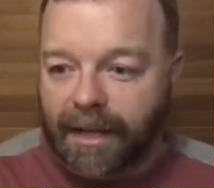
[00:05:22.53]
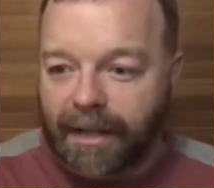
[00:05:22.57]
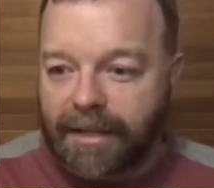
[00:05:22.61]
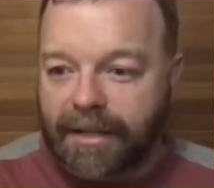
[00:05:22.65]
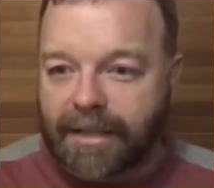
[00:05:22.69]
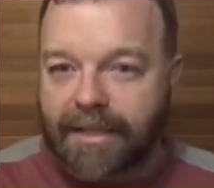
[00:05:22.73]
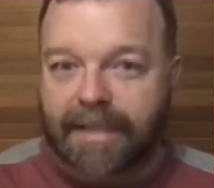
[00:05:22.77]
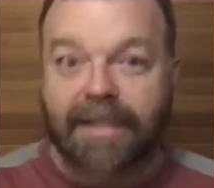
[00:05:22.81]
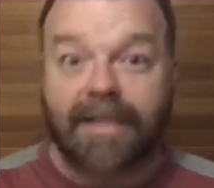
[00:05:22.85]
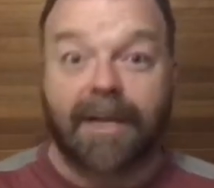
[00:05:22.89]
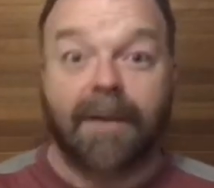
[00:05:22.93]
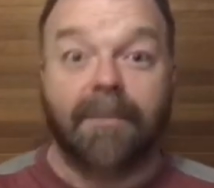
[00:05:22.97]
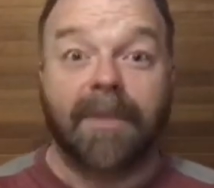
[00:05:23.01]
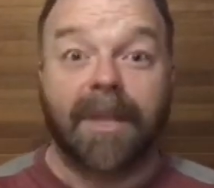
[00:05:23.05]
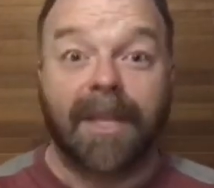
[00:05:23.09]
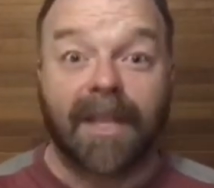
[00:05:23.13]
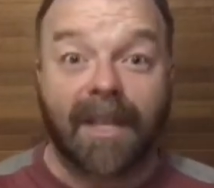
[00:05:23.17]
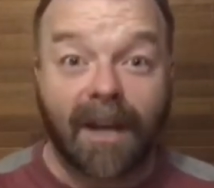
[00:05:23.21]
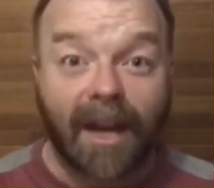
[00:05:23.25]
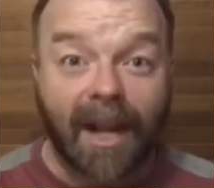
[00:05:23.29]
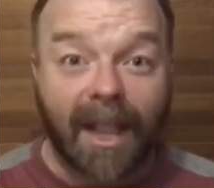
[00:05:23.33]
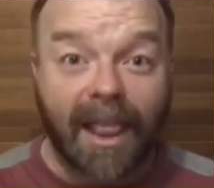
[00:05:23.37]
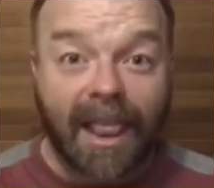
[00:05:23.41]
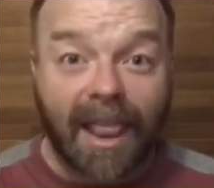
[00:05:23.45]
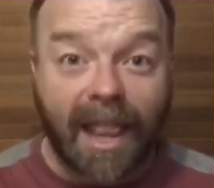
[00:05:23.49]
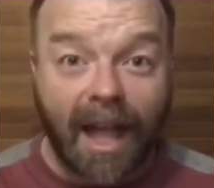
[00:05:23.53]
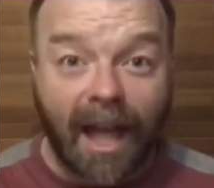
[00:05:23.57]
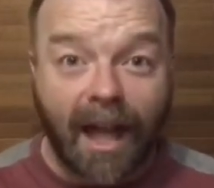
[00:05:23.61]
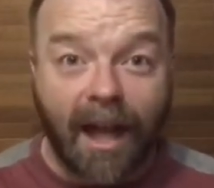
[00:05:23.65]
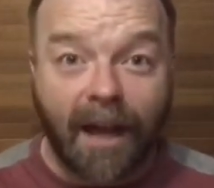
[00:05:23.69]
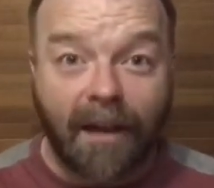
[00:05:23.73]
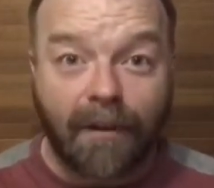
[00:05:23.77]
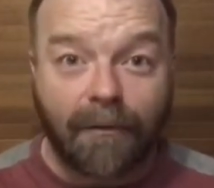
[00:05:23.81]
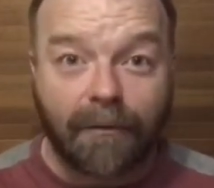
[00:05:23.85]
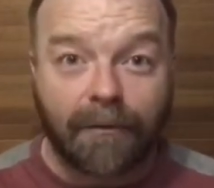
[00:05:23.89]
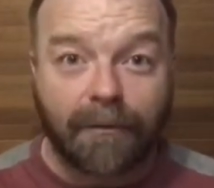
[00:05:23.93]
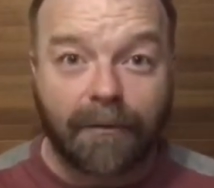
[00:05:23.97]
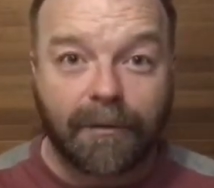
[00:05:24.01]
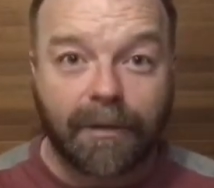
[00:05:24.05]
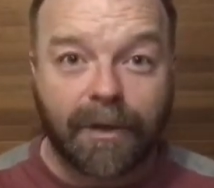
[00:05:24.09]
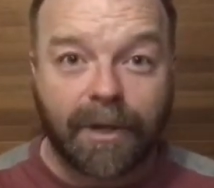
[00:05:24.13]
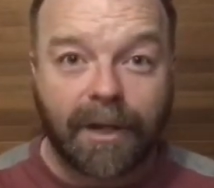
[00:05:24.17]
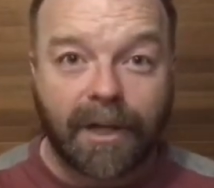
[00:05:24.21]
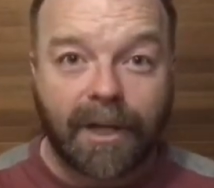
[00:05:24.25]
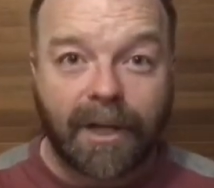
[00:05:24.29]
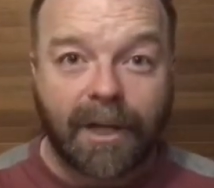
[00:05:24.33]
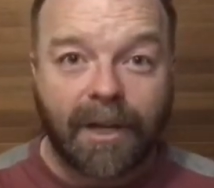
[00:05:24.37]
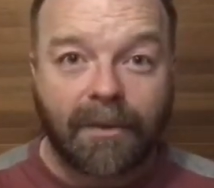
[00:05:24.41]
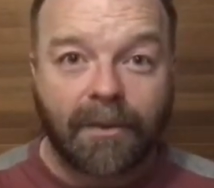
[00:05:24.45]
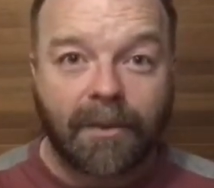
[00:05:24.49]
something that I love,
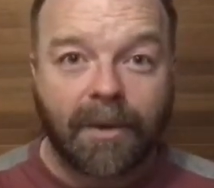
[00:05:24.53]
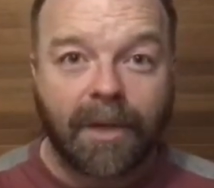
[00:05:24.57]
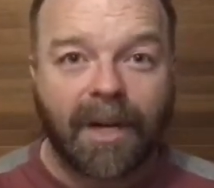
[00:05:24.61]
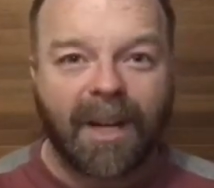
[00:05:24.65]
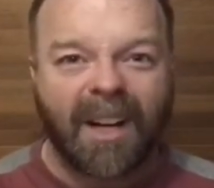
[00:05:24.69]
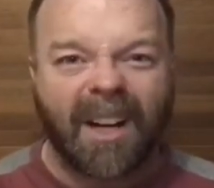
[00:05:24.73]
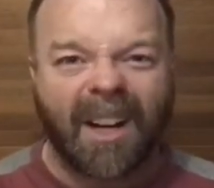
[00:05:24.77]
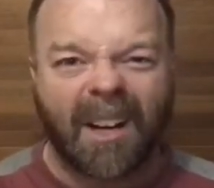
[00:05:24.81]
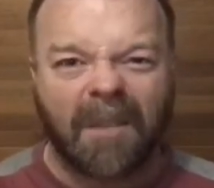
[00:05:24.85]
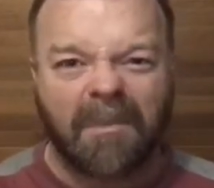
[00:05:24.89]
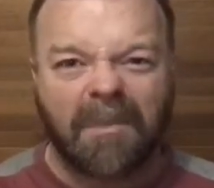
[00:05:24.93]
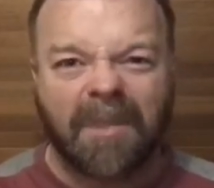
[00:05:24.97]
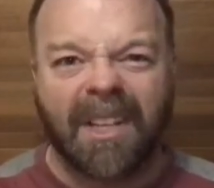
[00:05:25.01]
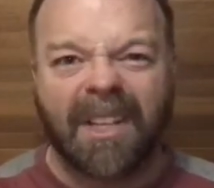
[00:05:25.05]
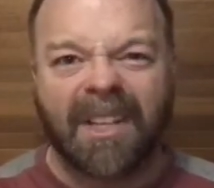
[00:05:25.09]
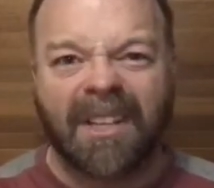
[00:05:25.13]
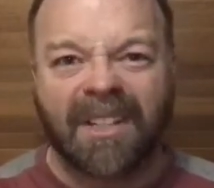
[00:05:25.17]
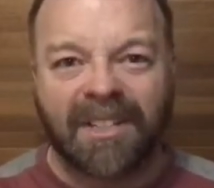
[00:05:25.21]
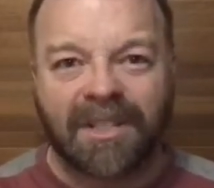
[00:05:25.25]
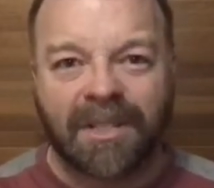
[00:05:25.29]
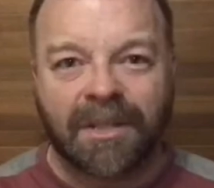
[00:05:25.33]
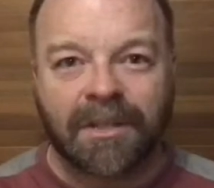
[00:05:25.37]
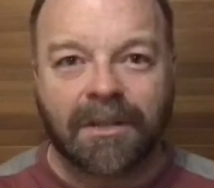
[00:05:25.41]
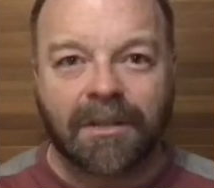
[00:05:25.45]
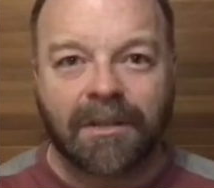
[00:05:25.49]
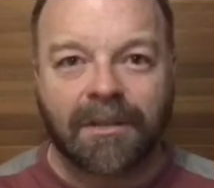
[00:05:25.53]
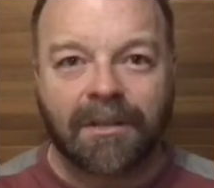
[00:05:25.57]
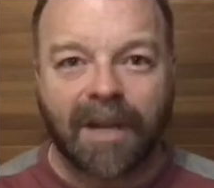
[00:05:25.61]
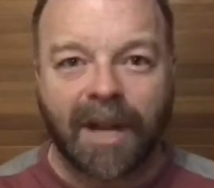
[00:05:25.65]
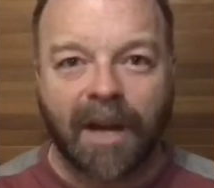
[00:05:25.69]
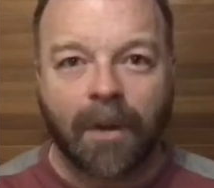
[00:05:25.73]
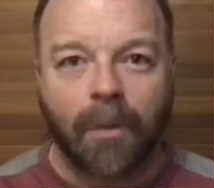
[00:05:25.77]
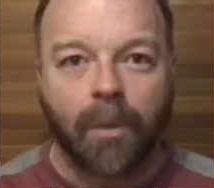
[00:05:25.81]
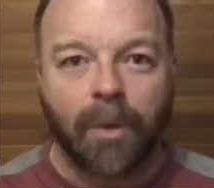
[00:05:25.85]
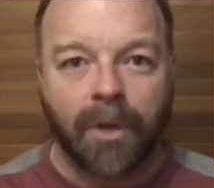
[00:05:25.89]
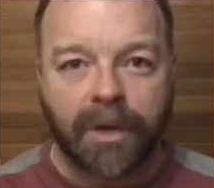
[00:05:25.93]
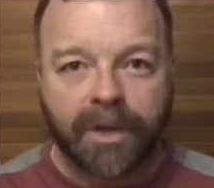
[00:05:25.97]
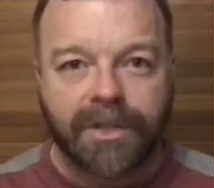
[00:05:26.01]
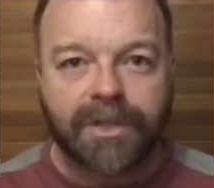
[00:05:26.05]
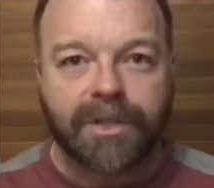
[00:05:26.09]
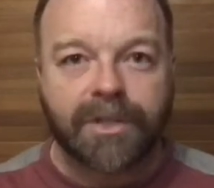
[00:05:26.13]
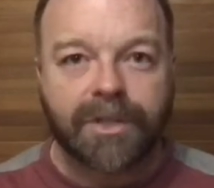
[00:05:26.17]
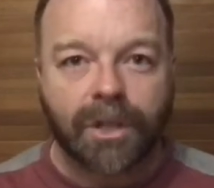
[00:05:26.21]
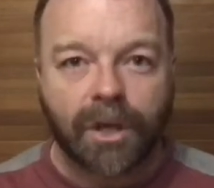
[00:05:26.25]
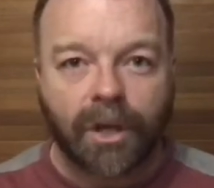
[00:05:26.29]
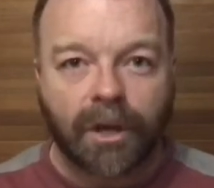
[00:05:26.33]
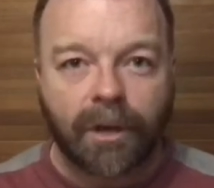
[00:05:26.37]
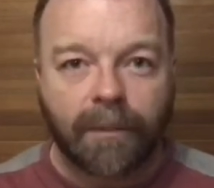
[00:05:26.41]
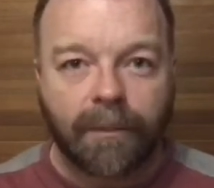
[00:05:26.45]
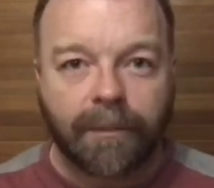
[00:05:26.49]
well, I'm going to do a worse
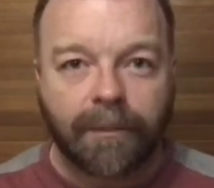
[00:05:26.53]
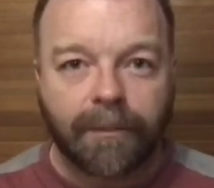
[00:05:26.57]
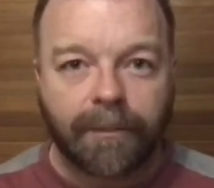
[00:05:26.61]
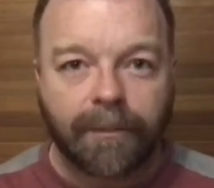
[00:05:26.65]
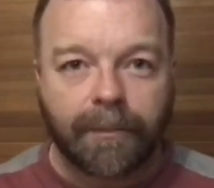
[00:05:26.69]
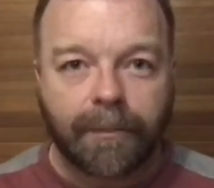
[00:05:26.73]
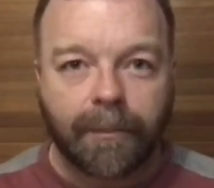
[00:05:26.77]
job,